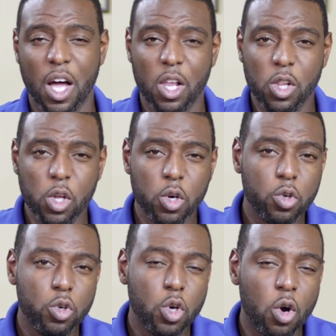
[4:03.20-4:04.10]
A
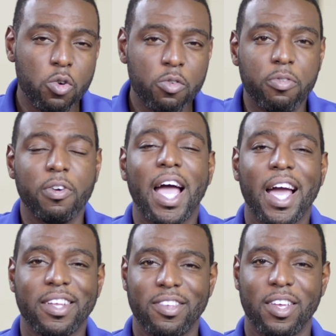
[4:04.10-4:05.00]
little known
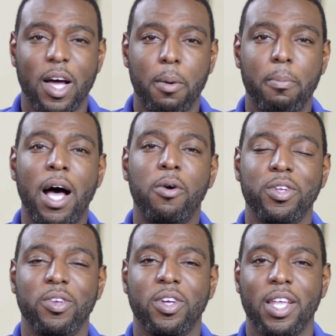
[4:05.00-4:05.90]
fact about
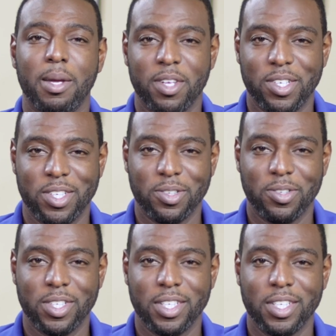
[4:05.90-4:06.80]
when you claim the
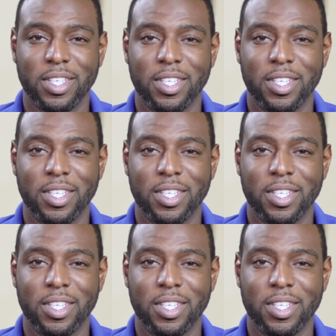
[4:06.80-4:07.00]
children